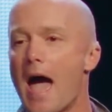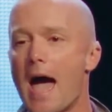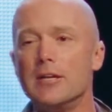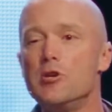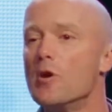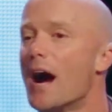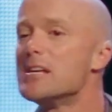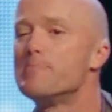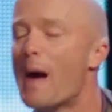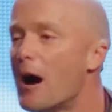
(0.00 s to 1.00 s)
And you
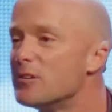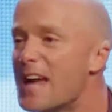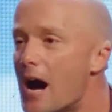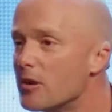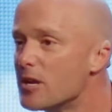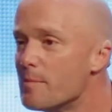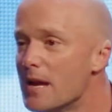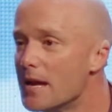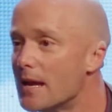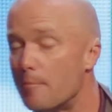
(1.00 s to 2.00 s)
guys bowed down to me.